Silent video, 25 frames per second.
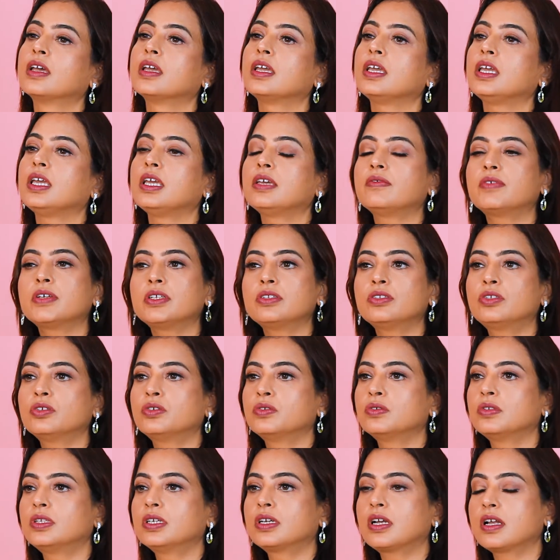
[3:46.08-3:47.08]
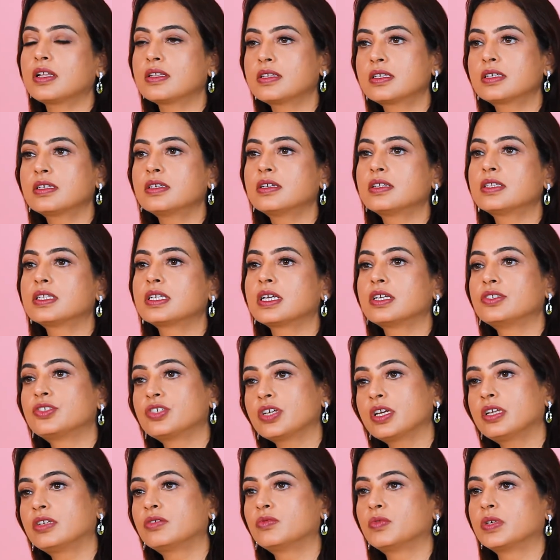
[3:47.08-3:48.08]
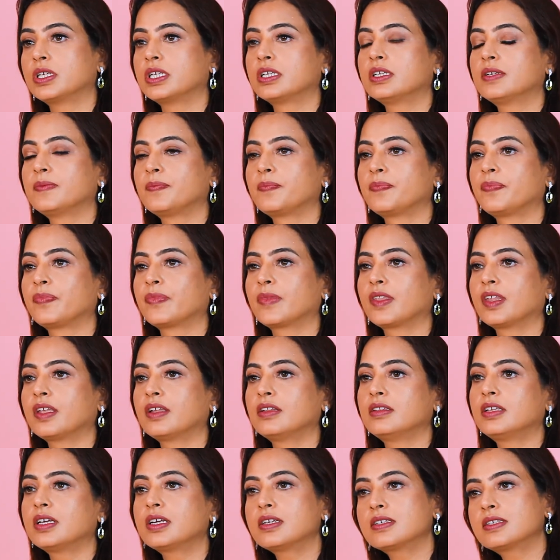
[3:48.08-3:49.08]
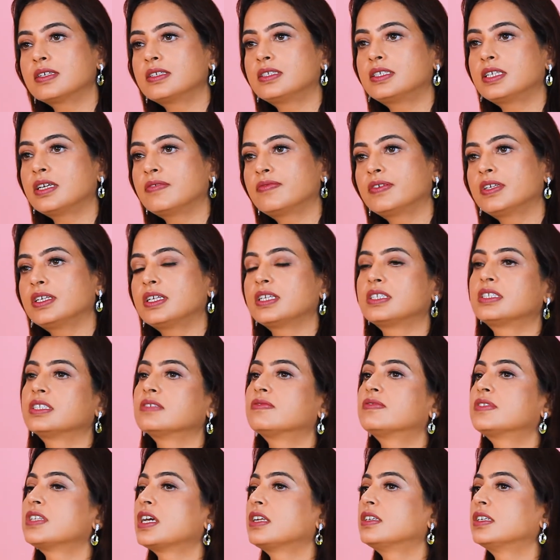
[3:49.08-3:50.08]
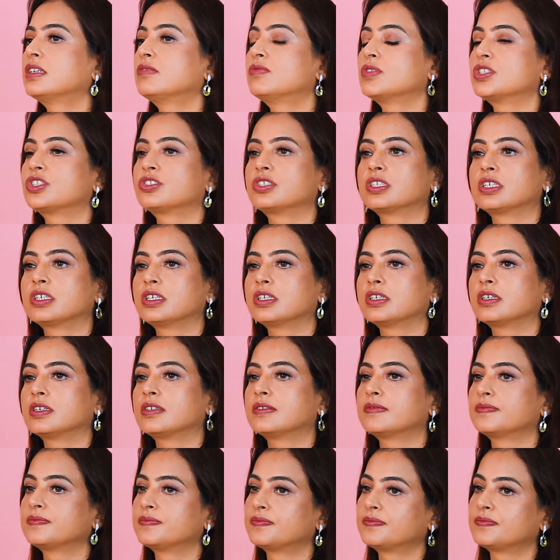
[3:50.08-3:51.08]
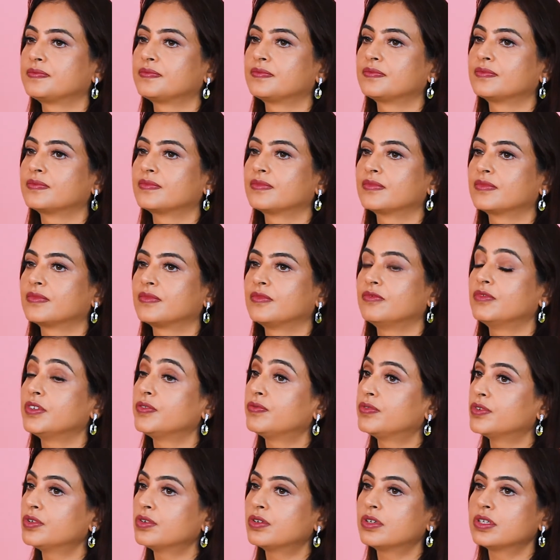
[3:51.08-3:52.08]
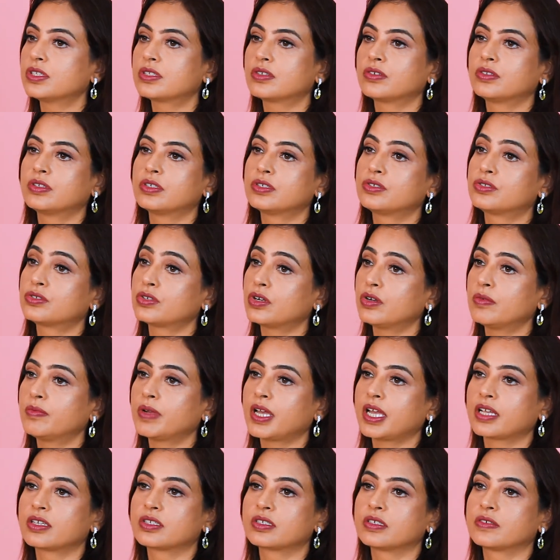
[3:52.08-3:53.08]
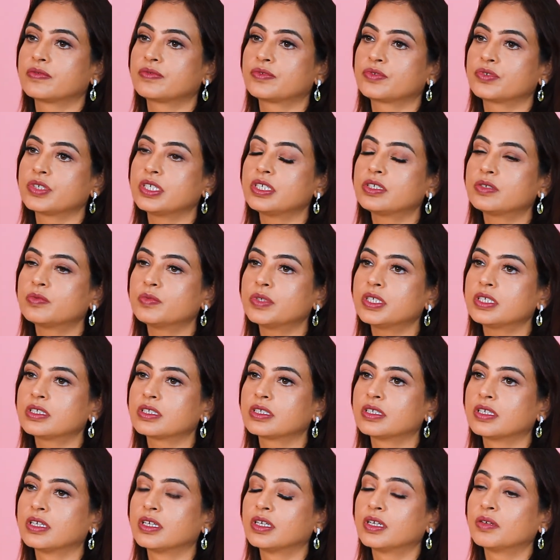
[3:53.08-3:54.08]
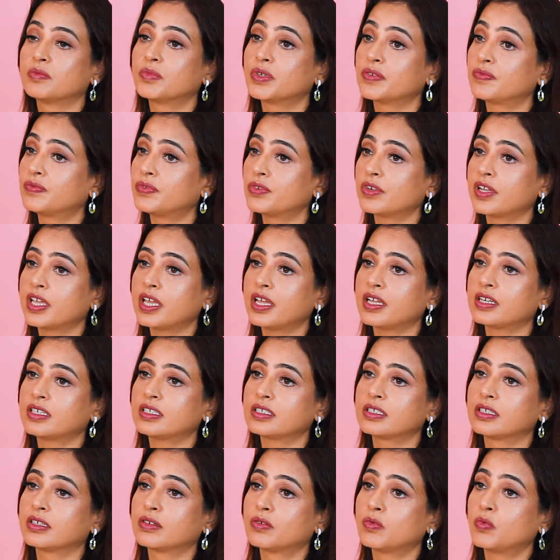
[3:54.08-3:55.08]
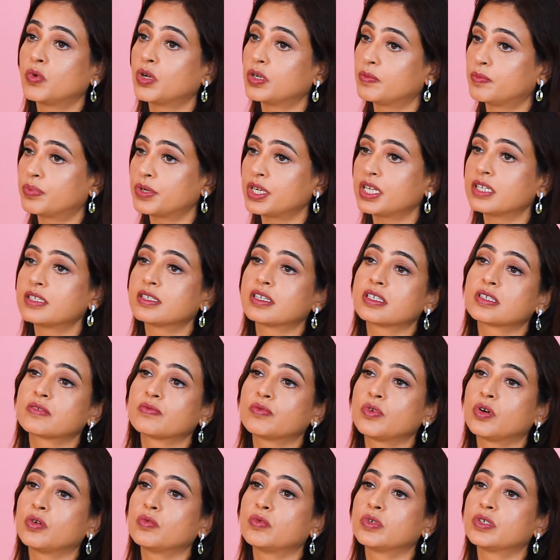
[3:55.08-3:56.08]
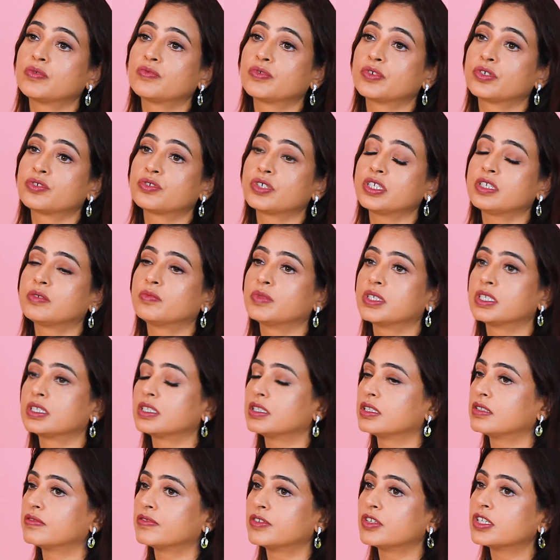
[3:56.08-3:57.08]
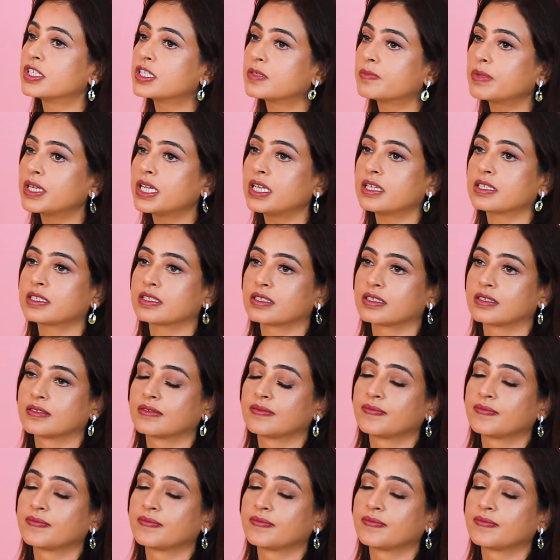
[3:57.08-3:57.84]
Even though the concerns are genuine, there is a definitive tunnel vision here. We focus on the drawbacks of treatment, but forget what brings us forward for treatment in the first place.